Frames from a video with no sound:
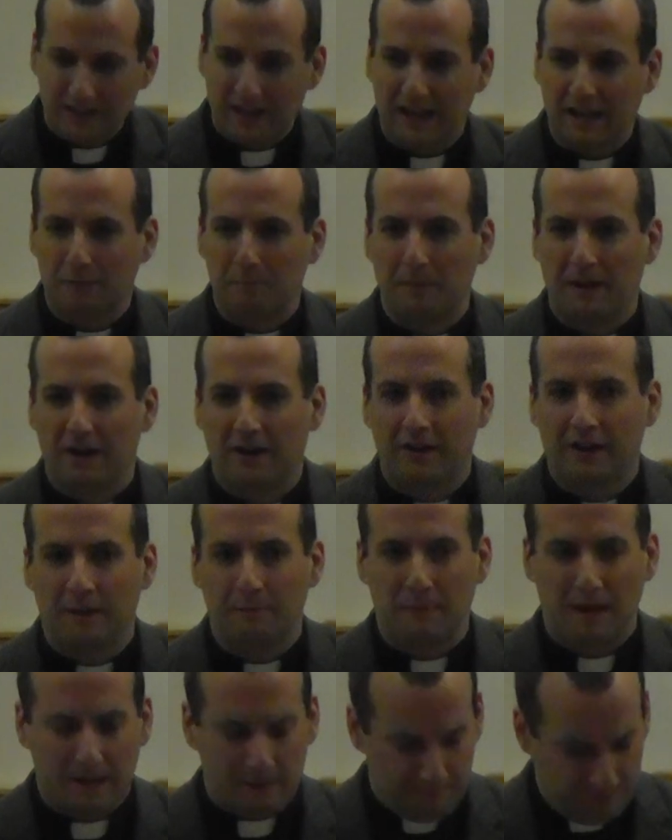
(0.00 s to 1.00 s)
like Mary,
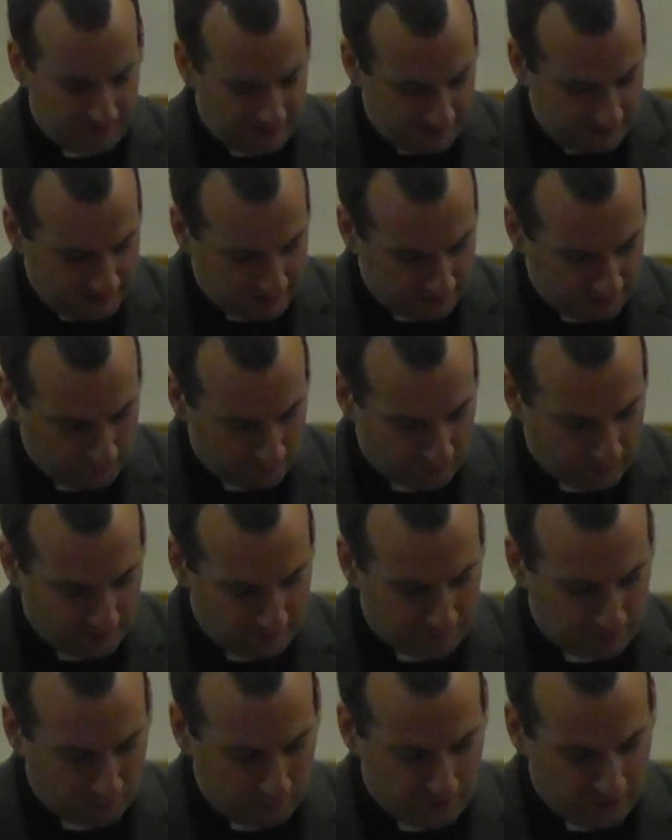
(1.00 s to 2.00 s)
may be
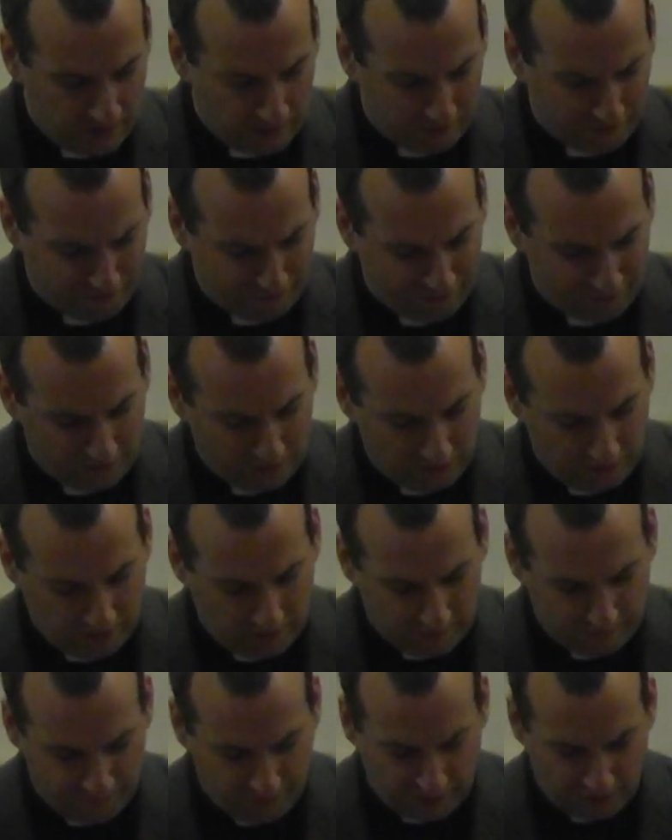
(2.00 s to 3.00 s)
ignored, but we are
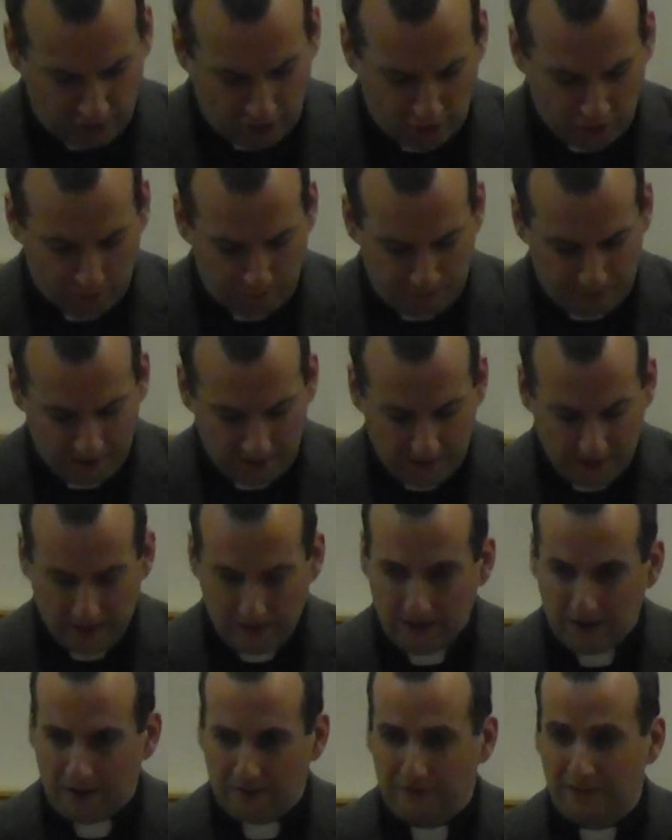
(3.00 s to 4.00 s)
full of the hope
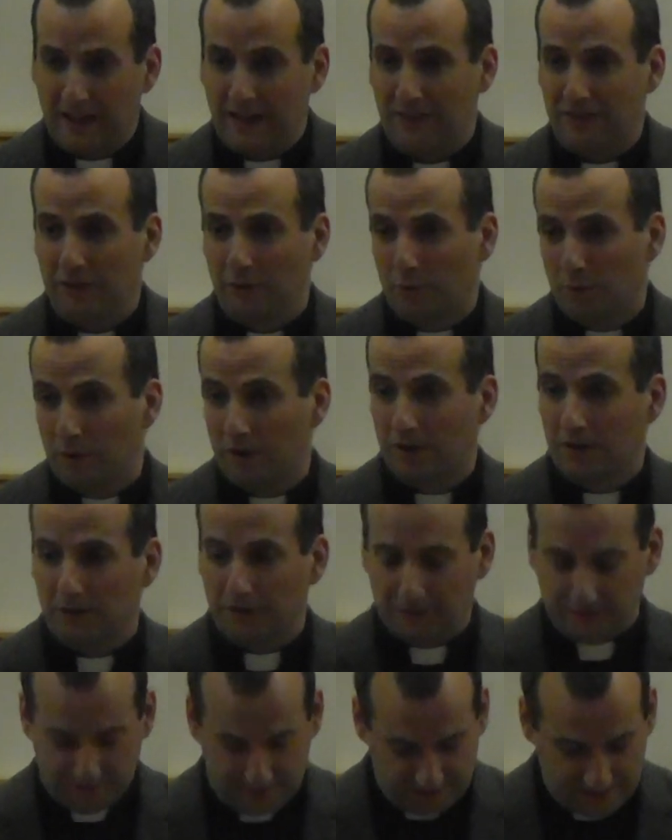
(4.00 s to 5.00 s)
that the
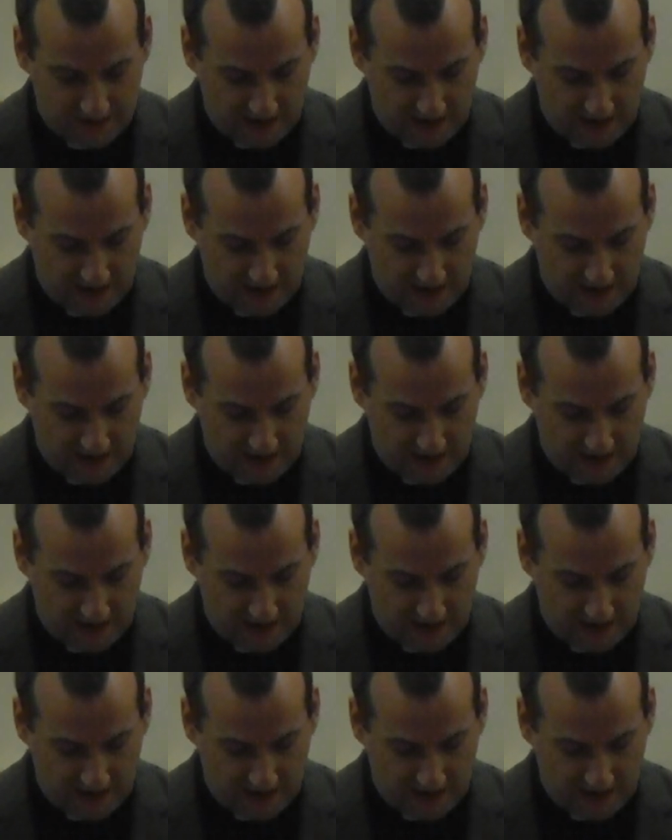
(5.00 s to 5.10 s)
world is